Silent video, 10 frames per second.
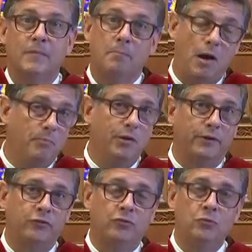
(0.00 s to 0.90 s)

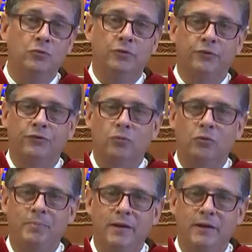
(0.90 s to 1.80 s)
Public schools will
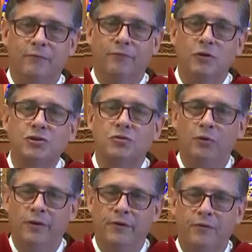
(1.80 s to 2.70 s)
be
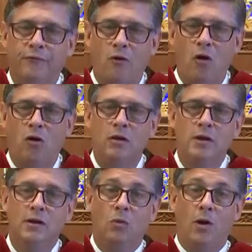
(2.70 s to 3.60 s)
virtual in the fall
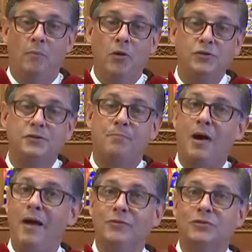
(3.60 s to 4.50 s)
while most
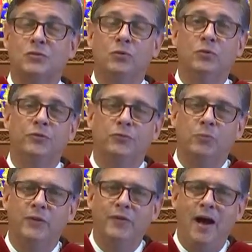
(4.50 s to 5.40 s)
private schools
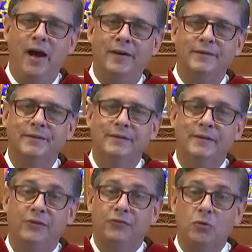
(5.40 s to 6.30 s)
will not.
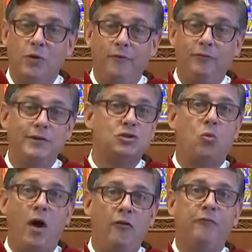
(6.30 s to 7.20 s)
So, roughly
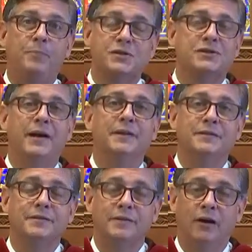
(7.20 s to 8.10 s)

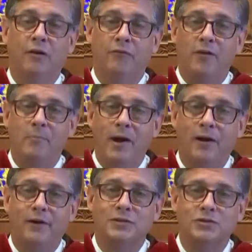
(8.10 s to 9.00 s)
12% of
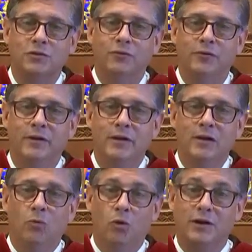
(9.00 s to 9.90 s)
American children
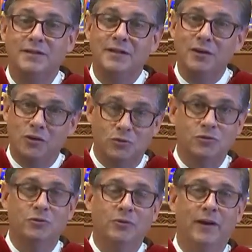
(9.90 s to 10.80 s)
will continue
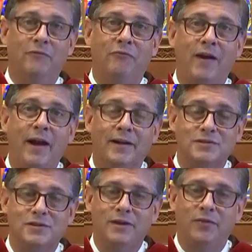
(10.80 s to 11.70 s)
to
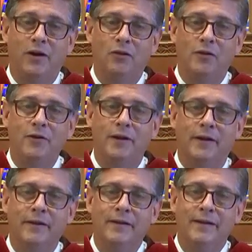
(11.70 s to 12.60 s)
advance in their learning